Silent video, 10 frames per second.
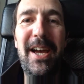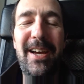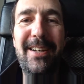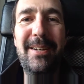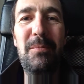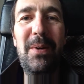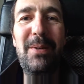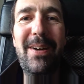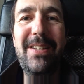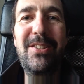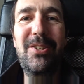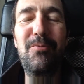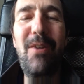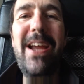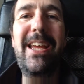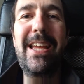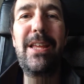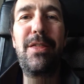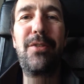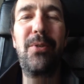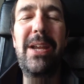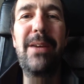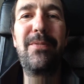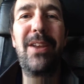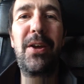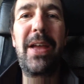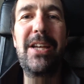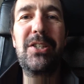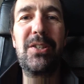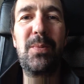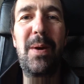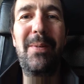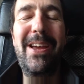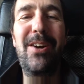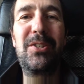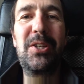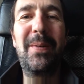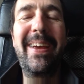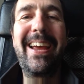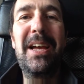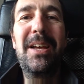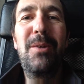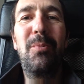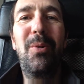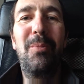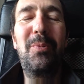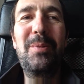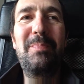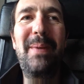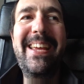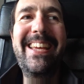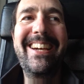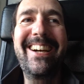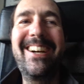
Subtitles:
We went to recce 3 of the locations where we are doing what would be